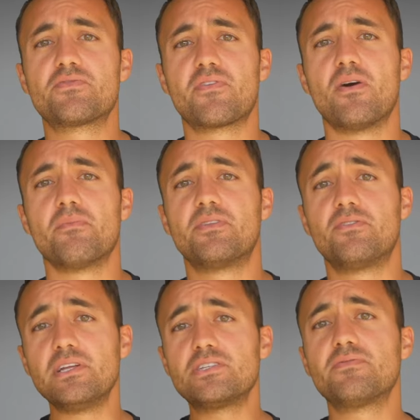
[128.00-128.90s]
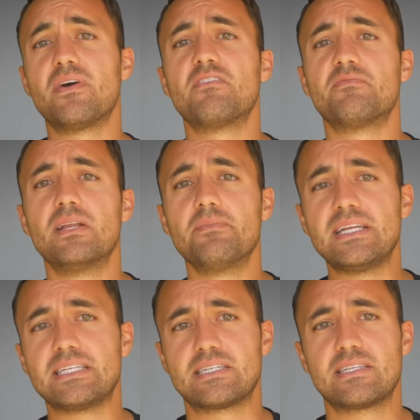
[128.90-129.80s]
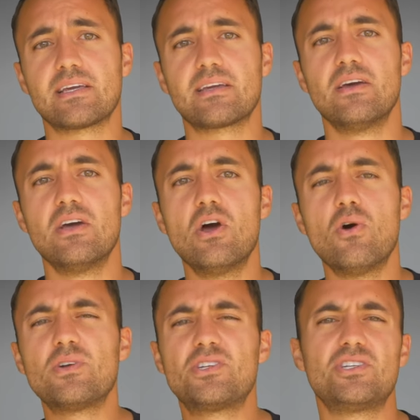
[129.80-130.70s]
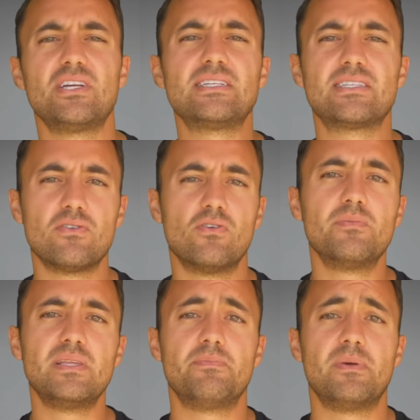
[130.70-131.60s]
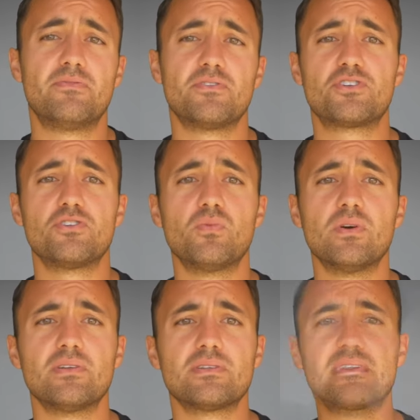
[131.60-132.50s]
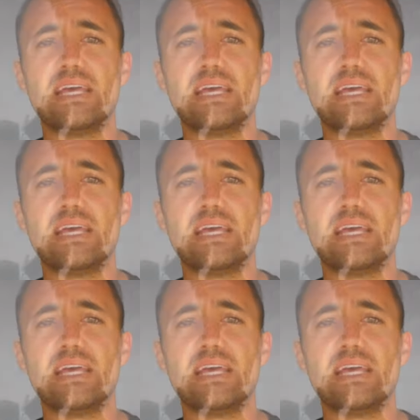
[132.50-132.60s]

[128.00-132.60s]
from 3 to 5 millimeters thick, which is the norm in the barefoot shoe world.